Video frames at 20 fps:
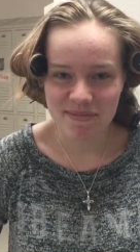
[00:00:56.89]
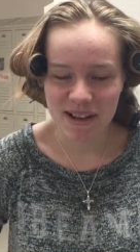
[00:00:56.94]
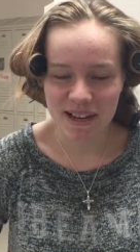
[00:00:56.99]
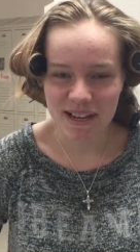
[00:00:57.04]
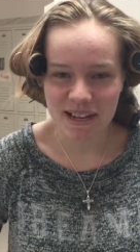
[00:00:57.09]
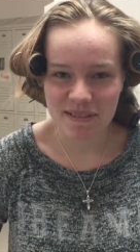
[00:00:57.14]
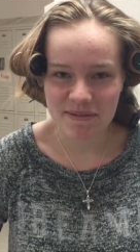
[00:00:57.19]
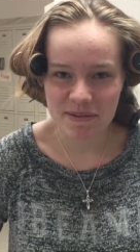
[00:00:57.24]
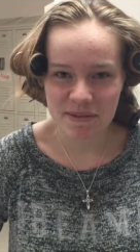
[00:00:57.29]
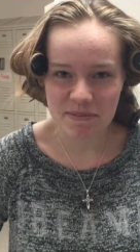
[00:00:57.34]
My
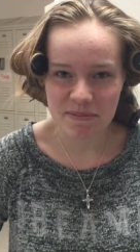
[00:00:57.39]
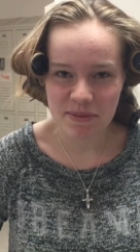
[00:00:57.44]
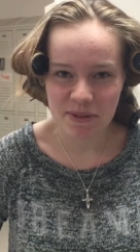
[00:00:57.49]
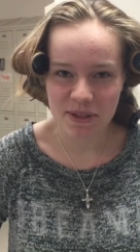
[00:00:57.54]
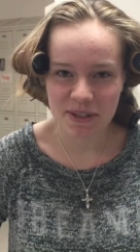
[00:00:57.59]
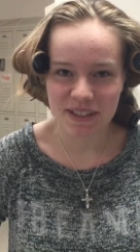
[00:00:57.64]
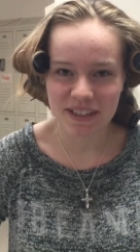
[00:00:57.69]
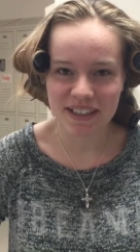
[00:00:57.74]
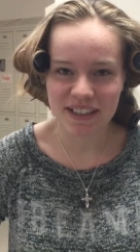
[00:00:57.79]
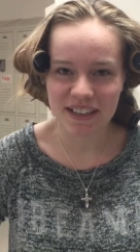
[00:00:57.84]
name's
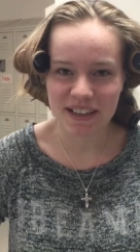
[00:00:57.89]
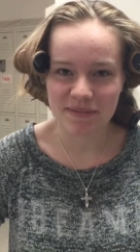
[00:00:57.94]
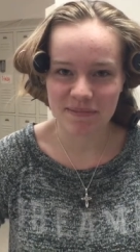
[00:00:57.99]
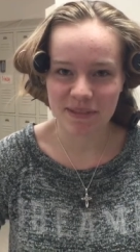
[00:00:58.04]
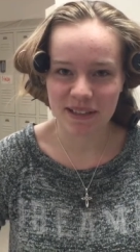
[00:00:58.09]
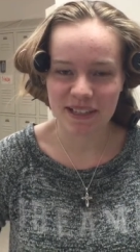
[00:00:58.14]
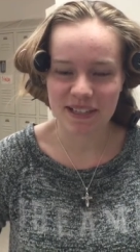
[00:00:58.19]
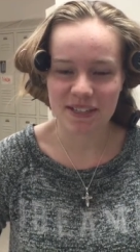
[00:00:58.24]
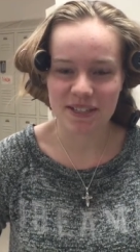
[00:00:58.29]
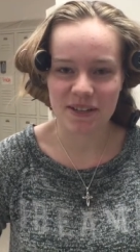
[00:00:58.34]
Morgan, I
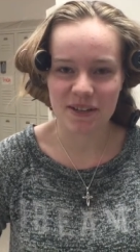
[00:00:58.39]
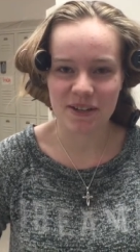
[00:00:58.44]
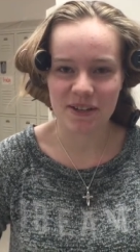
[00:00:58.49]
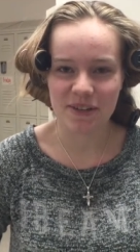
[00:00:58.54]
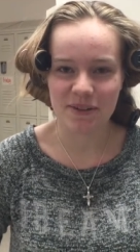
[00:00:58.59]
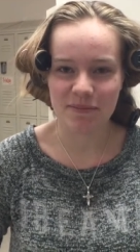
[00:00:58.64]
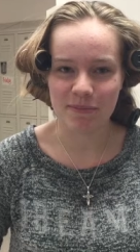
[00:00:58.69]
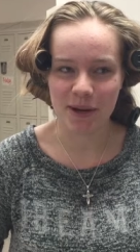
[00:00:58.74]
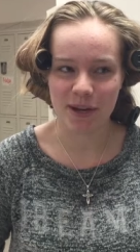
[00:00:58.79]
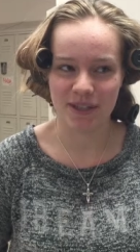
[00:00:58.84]
play
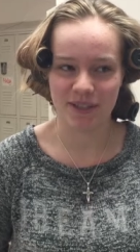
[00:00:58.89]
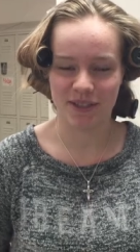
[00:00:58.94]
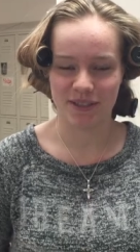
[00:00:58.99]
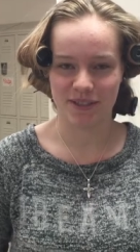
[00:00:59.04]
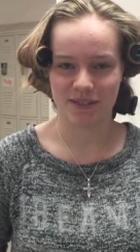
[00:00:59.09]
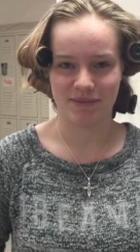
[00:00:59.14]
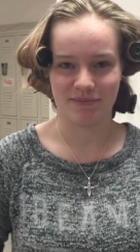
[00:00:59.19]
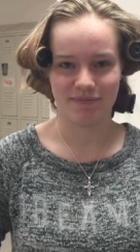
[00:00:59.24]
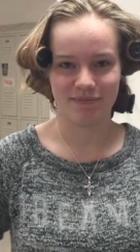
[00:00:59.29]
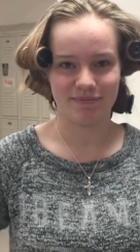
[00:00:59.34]
Jo March.
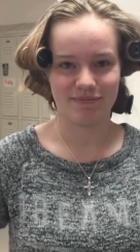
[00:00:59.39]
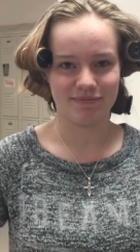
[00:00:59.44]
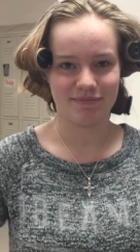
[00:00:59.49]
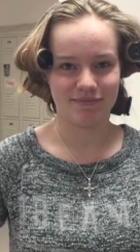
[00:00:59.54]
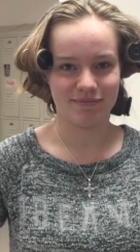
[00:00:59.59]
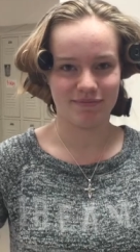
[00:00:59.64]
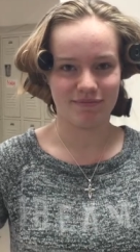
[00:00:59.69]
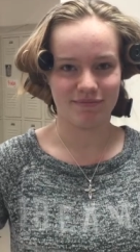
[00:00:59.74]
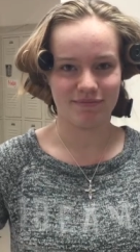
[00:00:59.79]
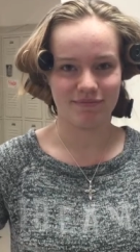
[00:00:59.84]

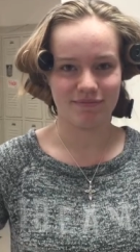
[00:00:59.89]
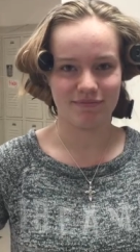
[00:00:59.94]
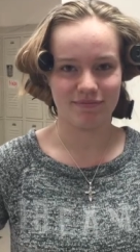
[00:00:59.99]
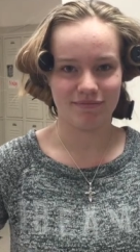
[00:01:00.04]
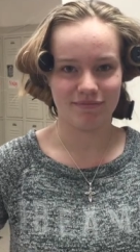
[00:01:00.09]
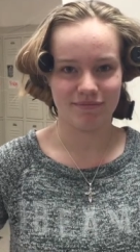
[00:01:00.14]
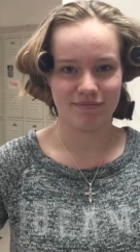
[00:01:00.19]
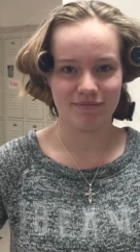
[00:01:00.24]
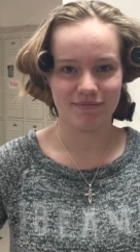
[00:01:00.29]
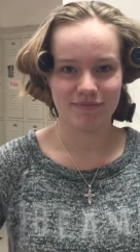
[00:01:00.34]
Why do you have
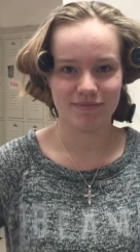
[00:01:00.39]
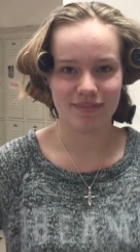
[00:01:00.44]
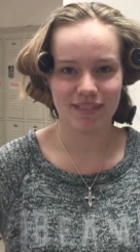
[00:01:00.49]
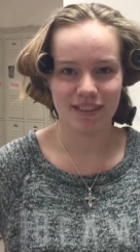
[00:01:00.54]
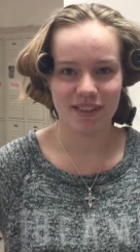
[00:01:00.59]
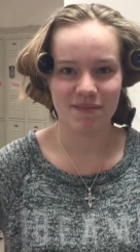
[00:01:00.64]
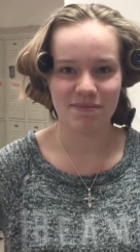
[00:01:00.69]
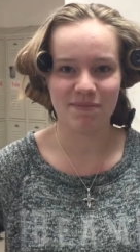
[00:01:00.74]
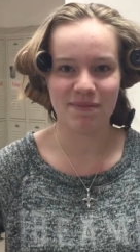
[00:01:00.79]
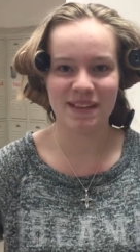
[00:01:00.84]
curlers in your
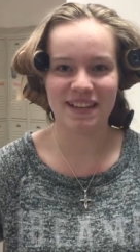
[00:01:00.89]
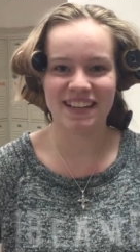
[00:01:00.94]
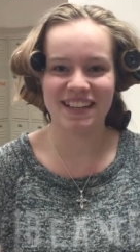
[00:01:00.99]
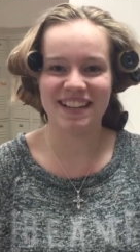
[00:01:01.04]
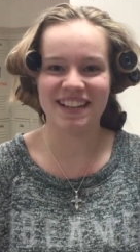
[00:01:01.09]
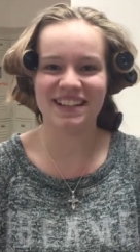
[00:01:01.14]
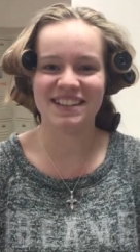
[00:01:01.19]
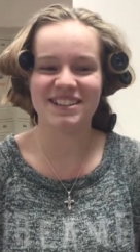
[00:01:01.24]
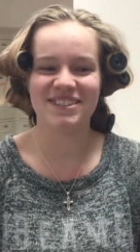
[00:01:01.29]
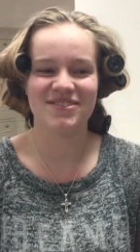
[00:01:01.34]
hair?
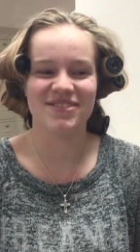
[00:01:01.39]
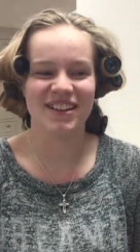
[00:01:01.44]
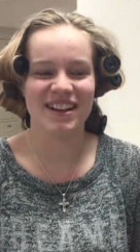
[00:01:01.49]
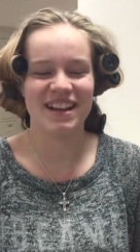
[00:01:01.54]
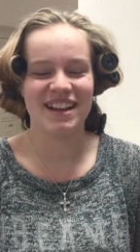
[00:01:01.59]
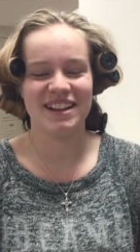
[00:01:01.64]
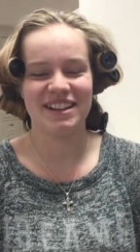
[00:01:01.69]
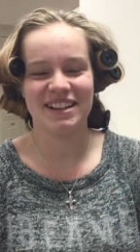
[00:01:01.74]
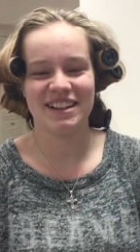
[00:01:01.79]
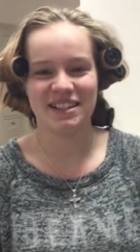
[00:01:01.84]
Because my
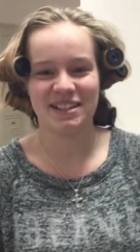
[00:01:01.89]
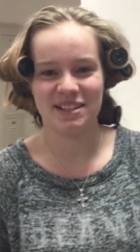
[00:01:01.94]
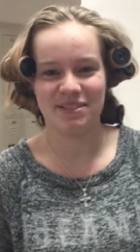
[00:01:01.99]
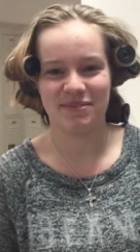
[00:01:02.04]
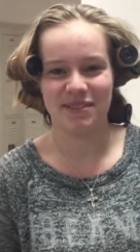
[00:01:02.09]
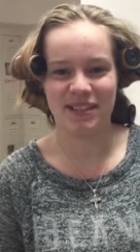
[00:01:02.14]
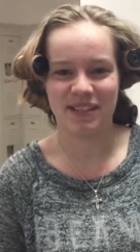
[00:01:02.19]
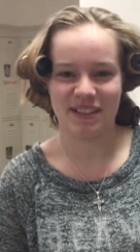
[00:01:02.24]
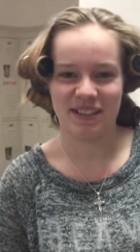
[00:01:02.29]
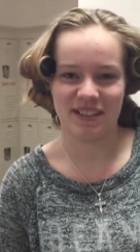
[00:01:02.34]
hair has to
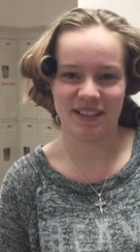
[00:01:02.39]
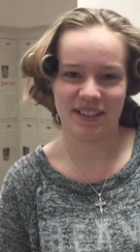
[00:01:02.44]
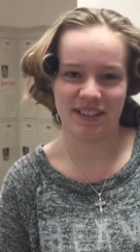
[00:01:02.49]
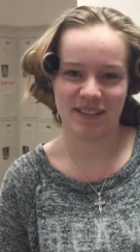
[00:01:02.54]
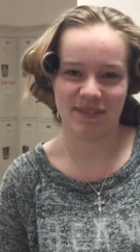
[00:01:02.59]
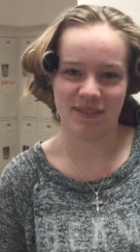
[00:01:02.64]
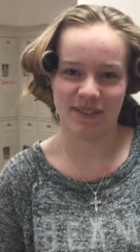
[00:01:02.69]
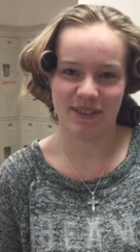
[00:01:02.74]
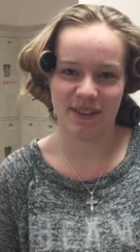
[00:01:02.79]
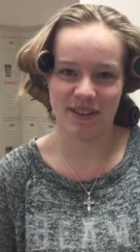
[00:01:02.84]
be
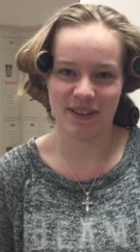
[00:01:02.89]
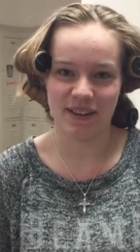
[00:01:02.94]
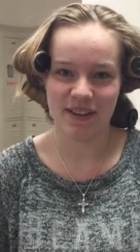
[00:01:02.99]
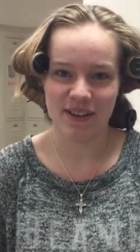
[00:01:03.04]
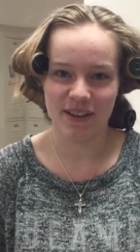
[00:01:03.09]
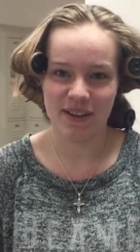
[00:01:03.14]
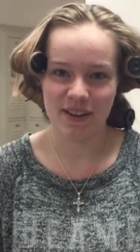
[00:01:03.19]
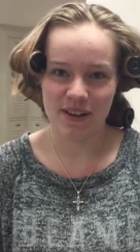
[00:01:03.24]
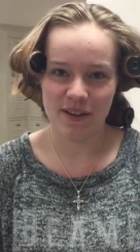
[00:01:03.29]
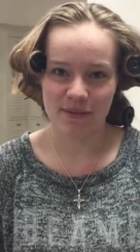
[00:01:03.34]
curly for the
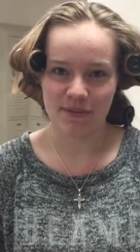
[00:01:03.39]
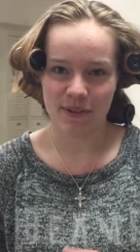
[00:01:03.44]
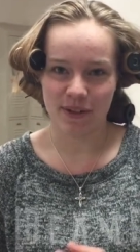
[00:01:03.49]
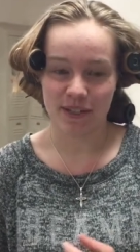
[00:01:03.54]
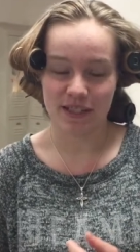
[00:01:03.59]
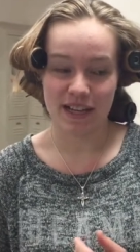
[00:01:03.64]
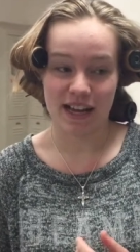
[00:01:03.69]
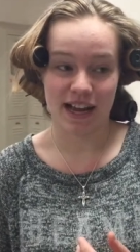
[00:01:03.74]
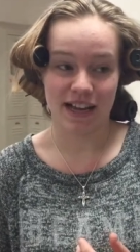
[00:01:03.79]
first